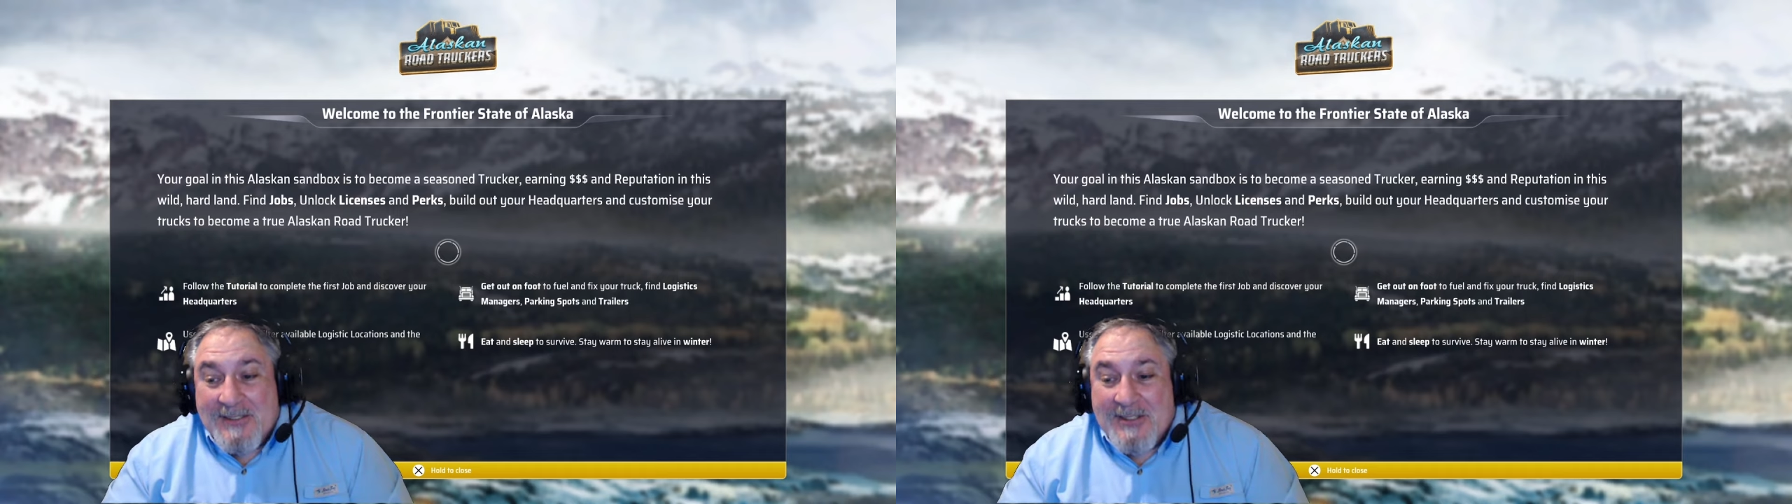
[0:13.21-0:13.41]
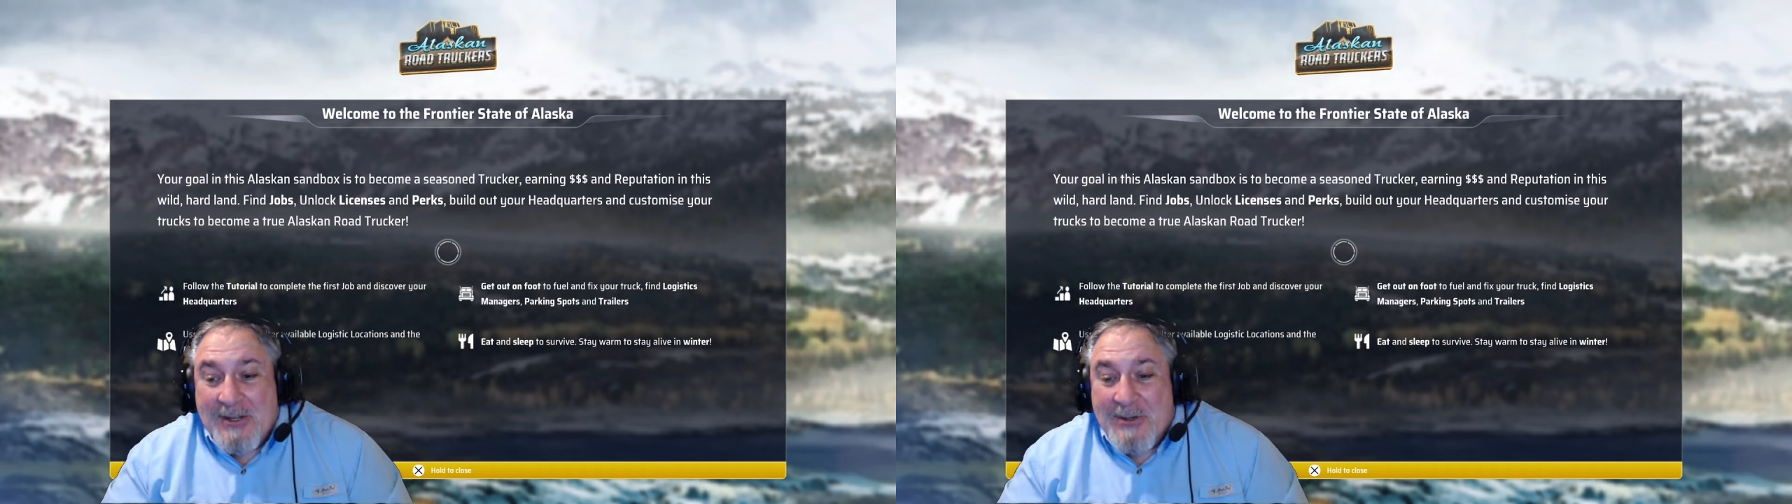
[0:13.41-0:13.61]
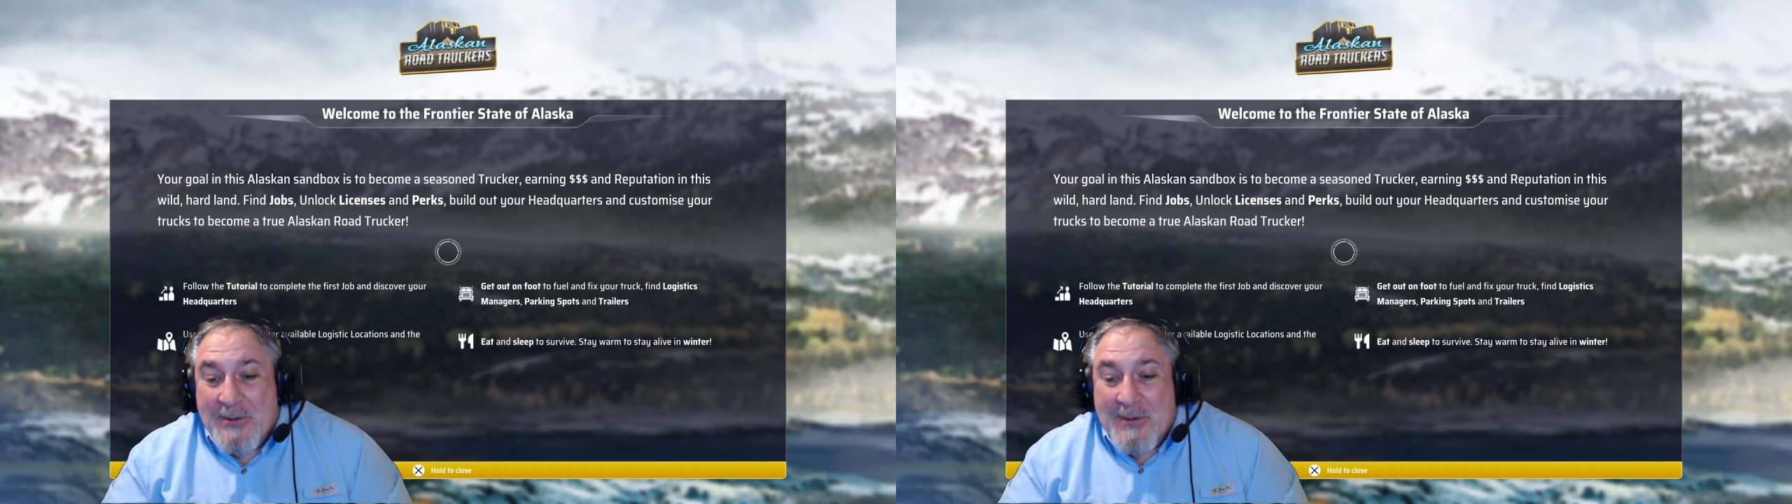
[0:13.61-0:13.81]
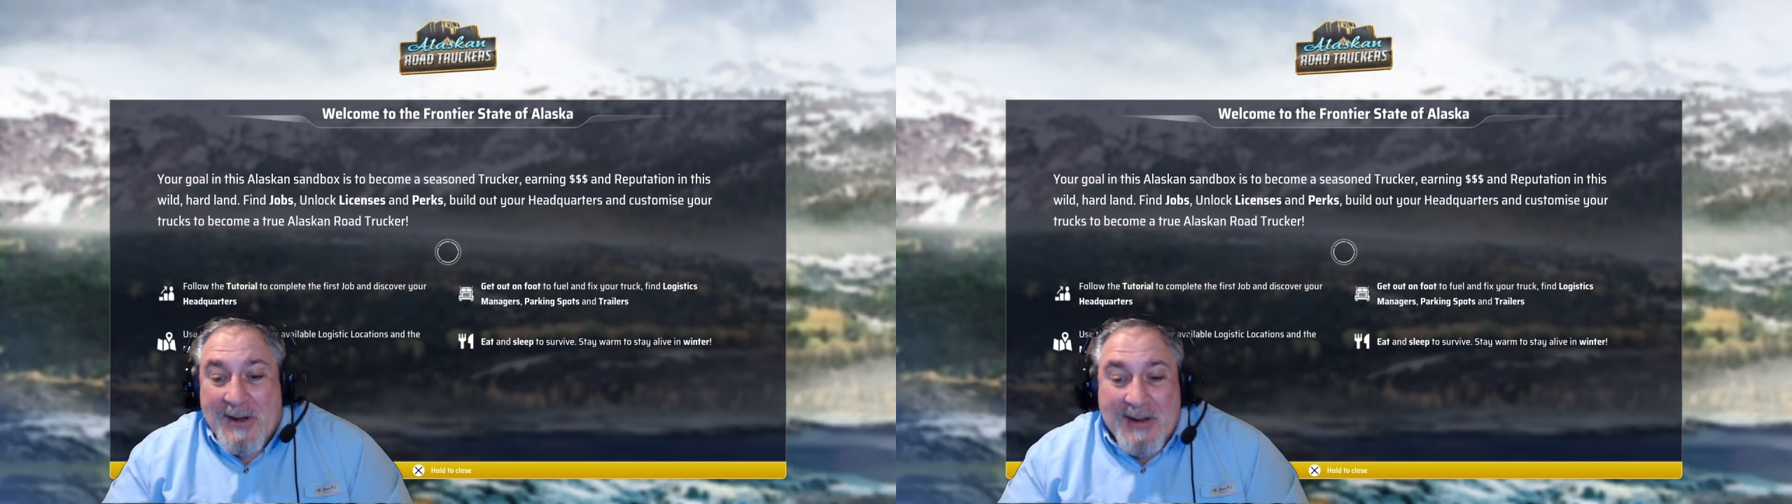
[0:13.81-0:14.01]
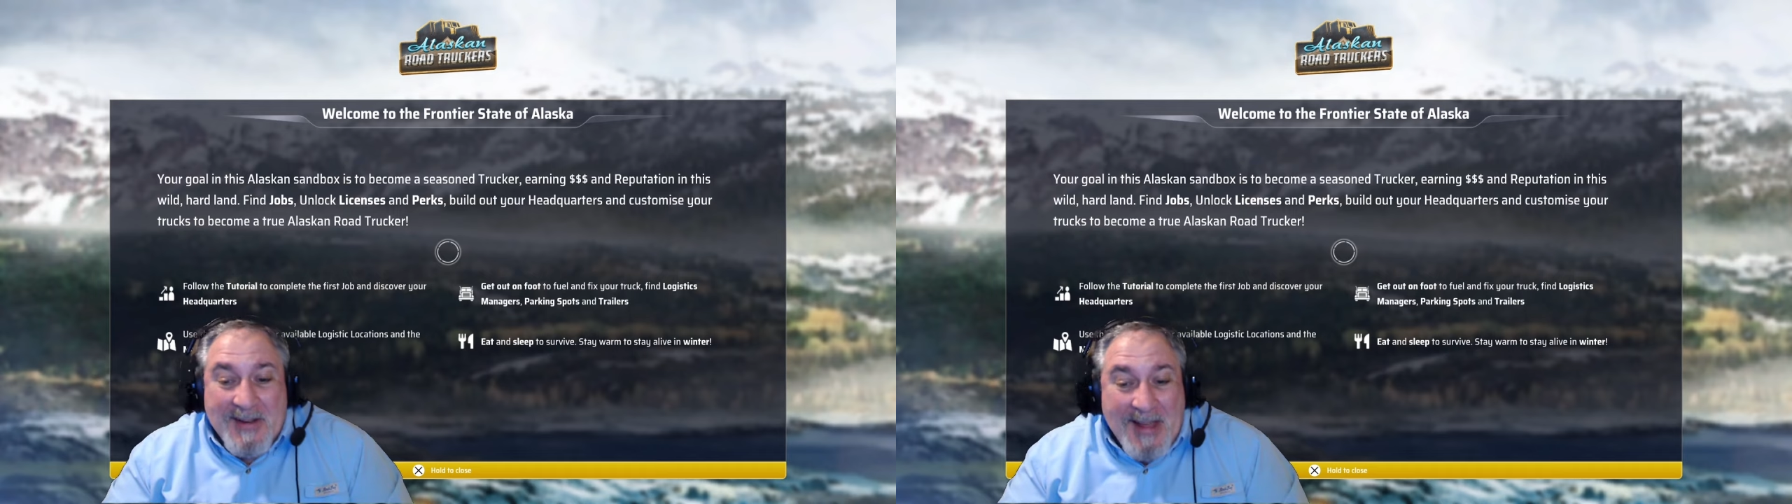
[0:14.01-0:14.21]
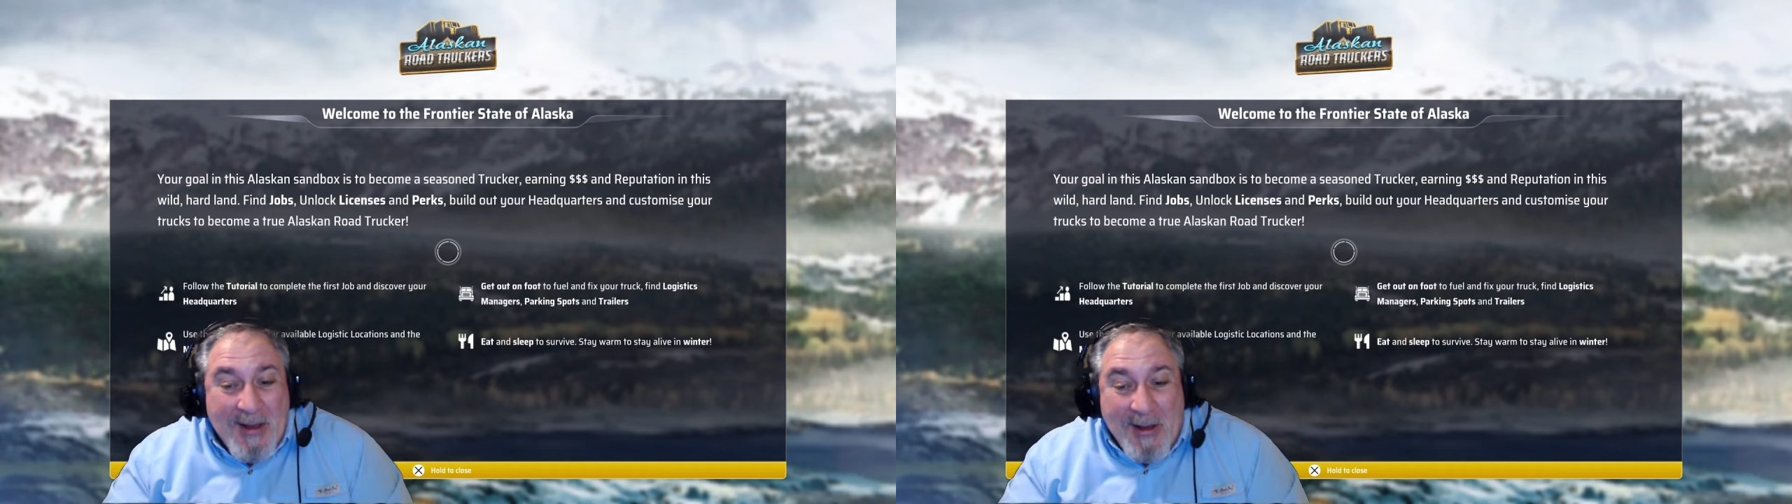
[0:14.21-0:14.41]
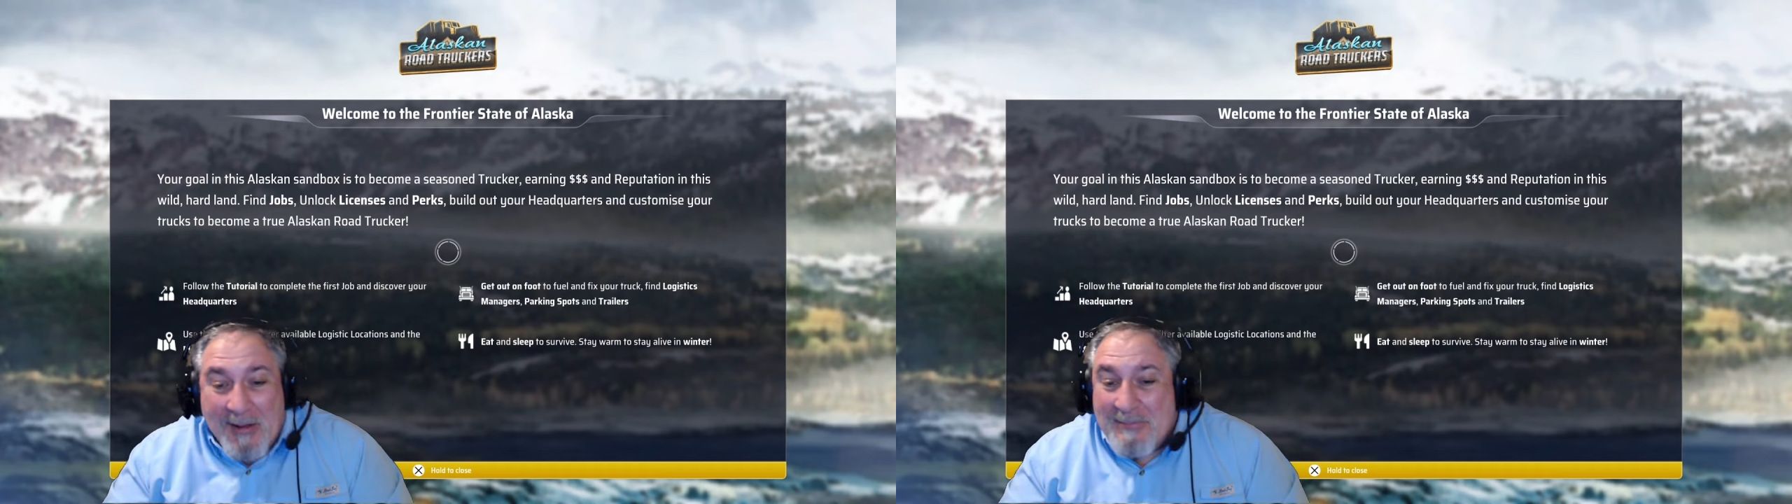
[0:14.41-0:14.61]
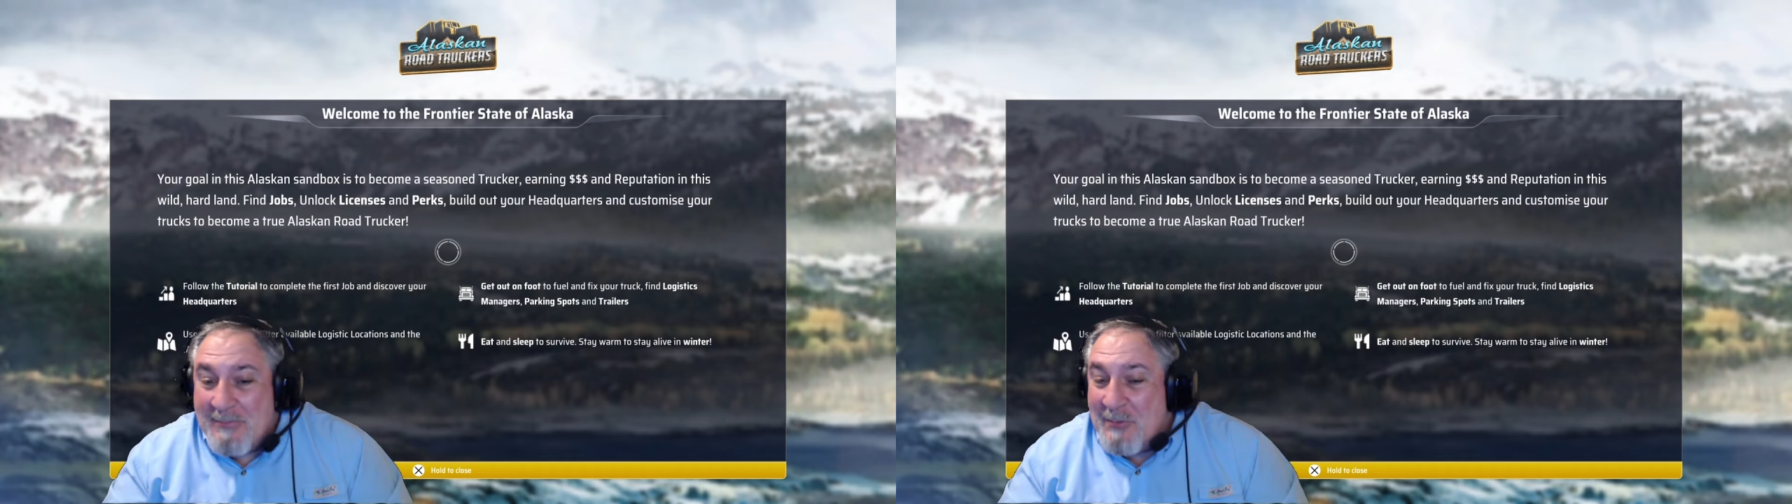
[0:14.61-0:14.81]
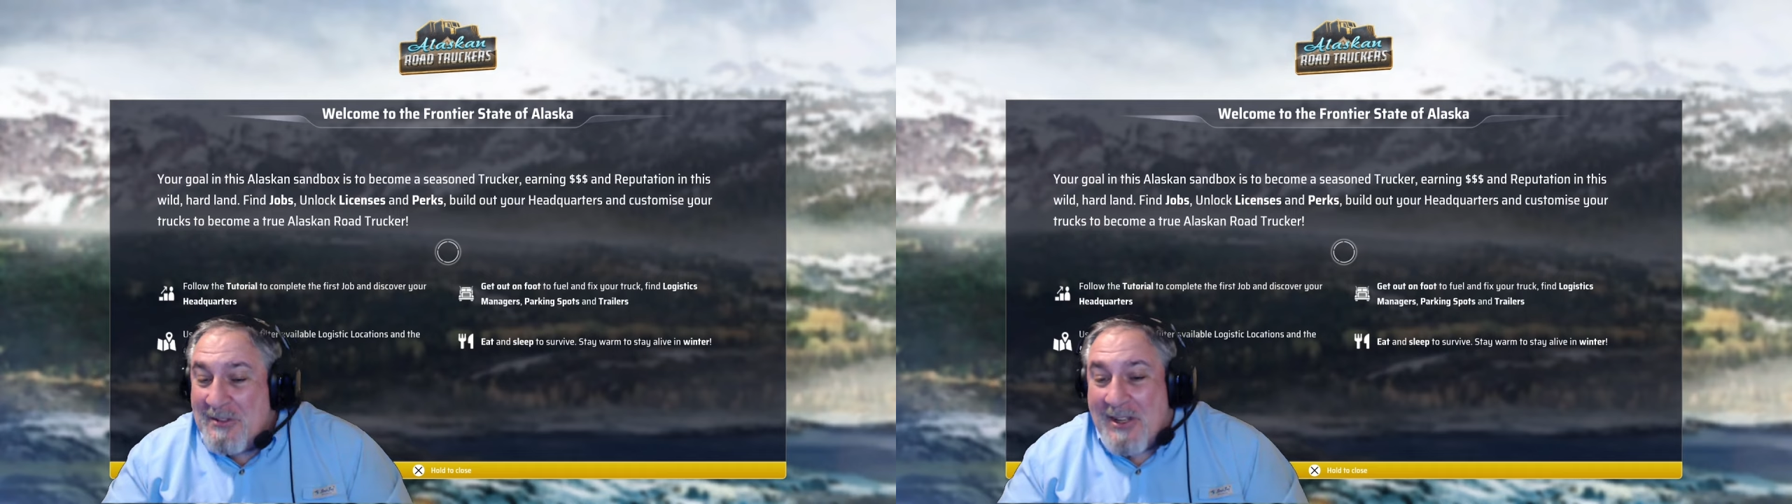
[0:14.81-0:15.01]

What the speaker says: We'll